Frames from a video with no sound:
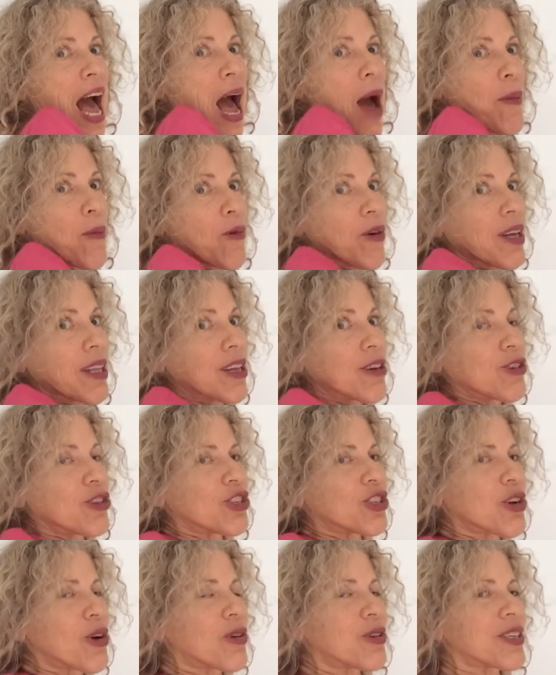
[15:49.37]
And bring those
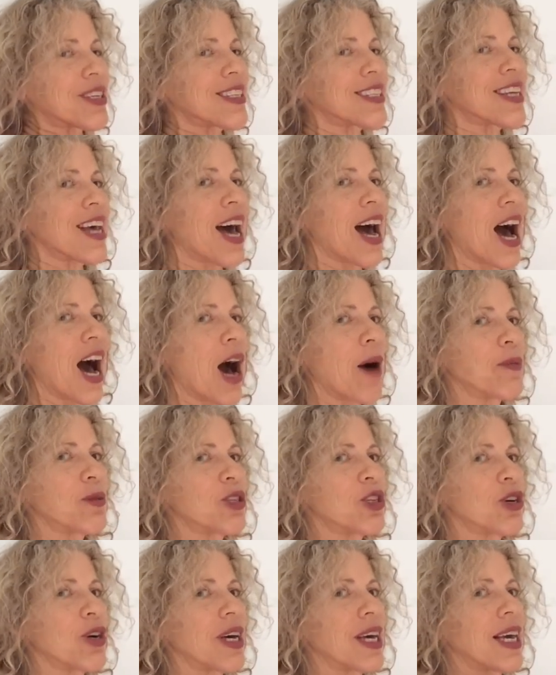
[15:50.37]
shoulders up
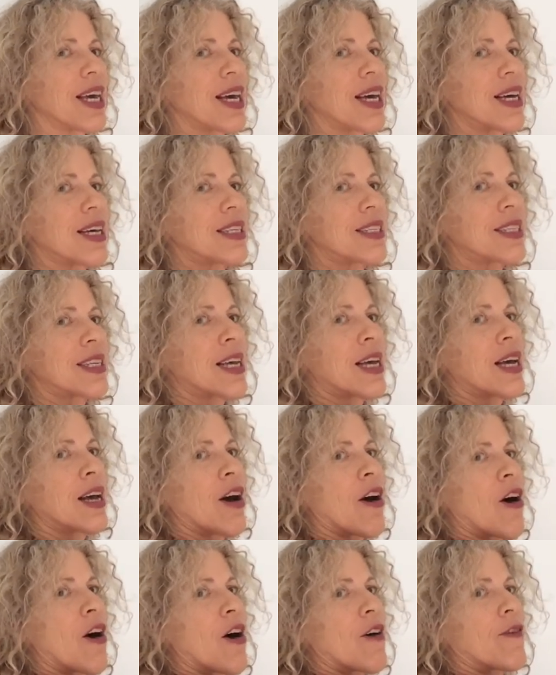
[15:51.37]
to your ears,
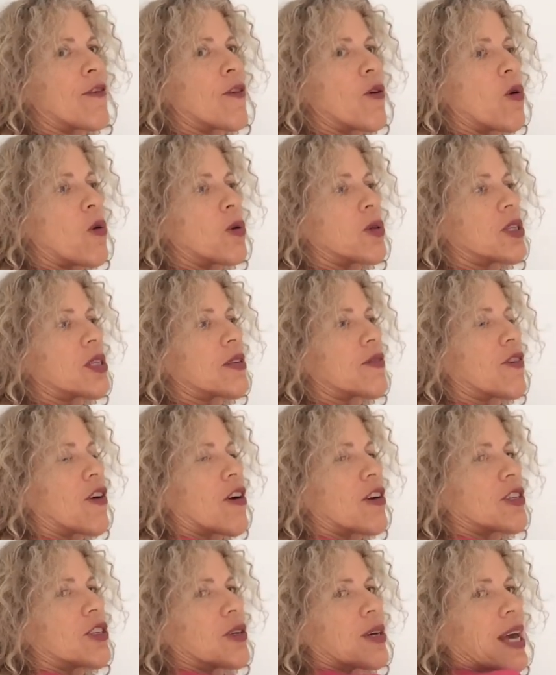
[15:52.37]
forward as far
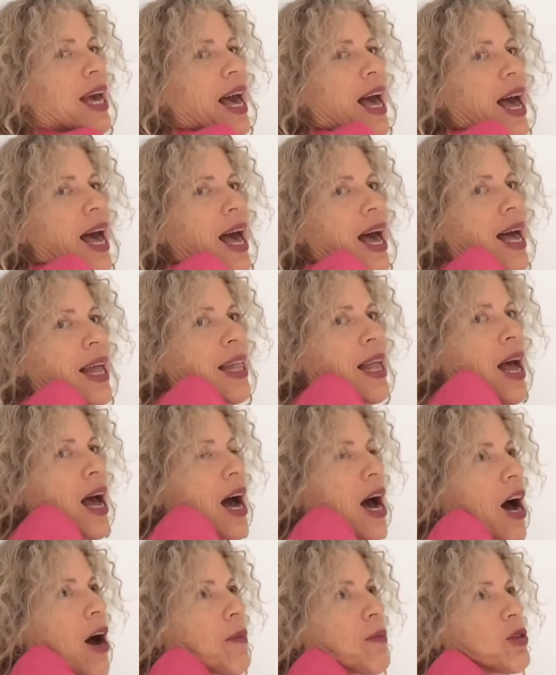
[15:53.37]
as you can,
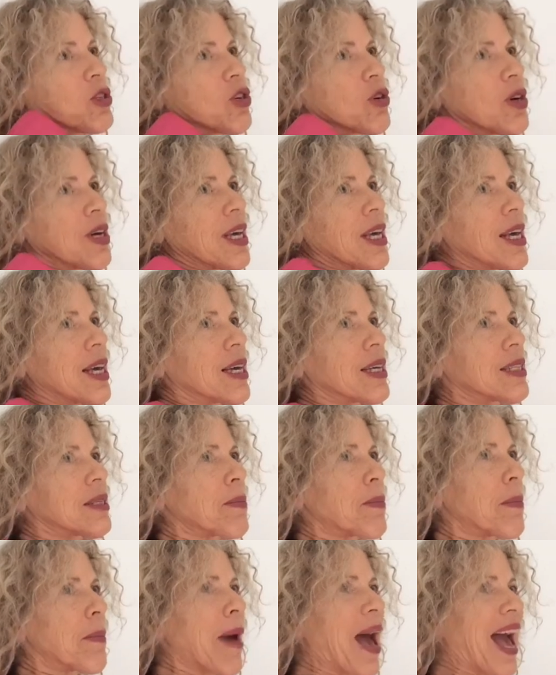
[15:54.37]
up to your ears,
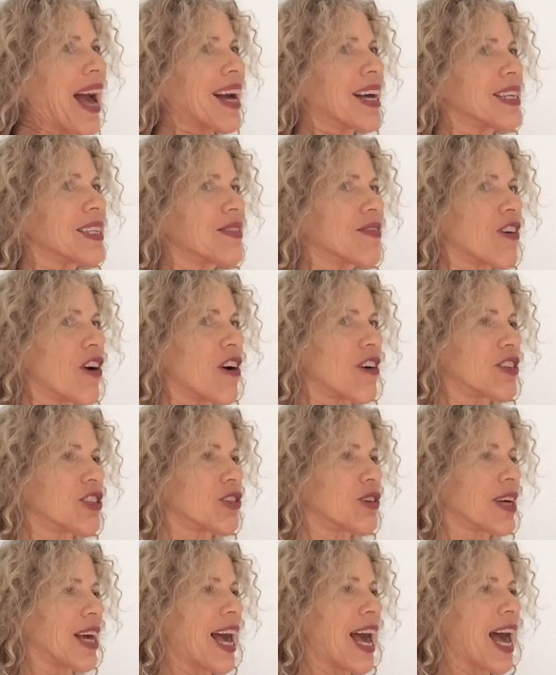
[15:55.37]
back as far as
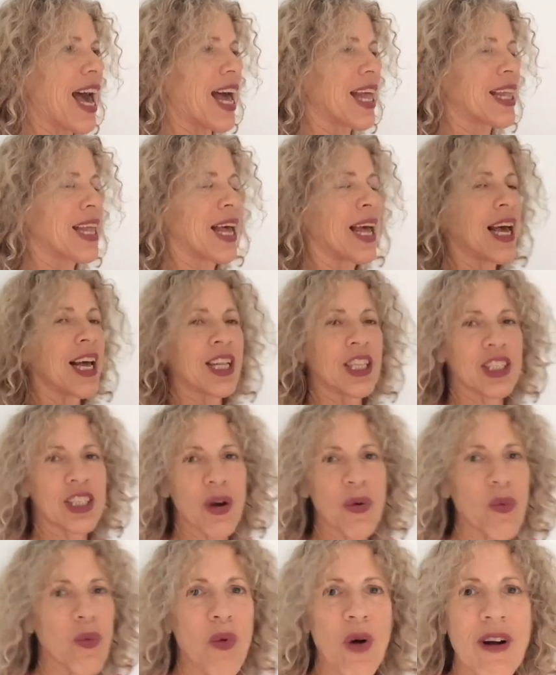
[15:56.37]
you can.
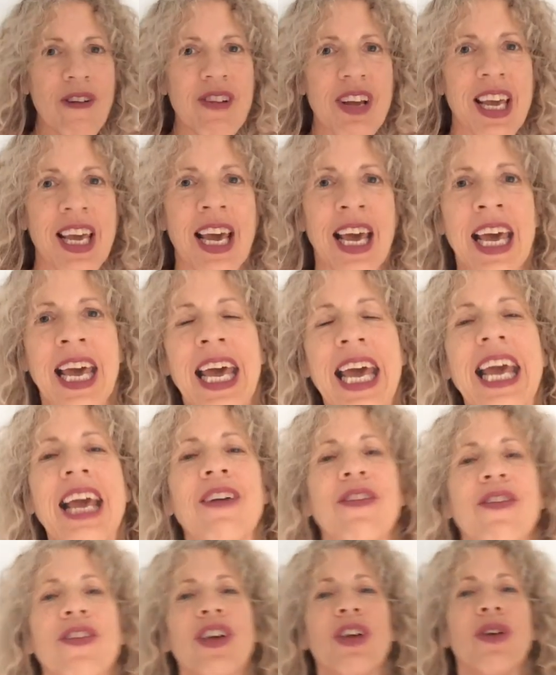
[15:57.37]
Don't worry
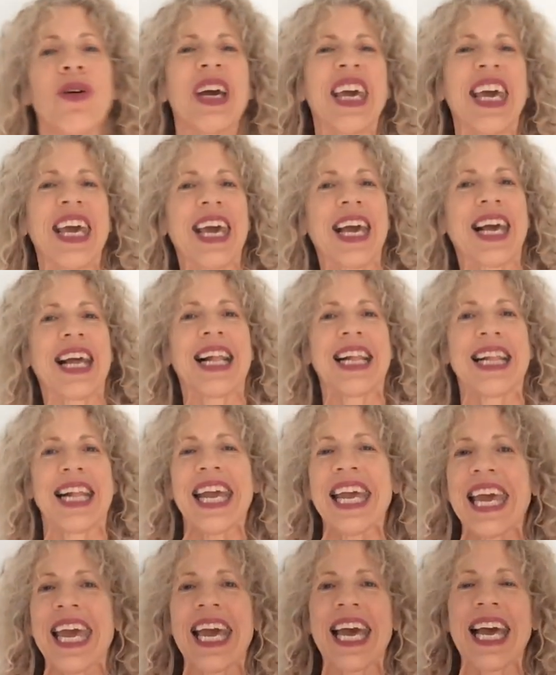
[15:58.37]
if you hear
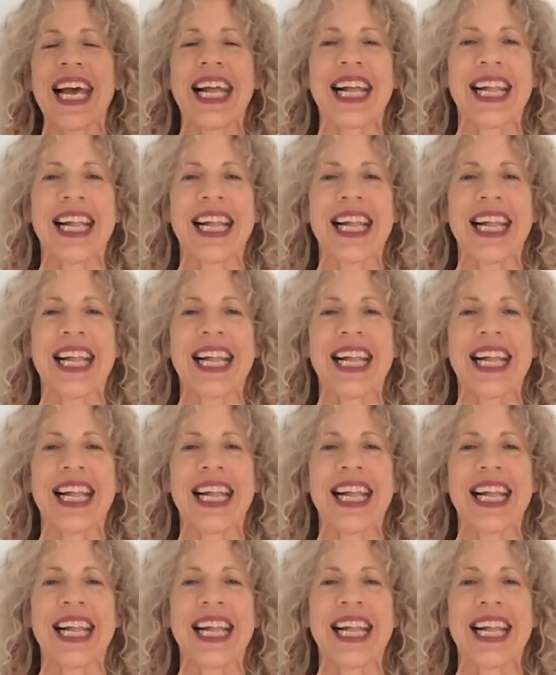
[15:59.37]
clinking and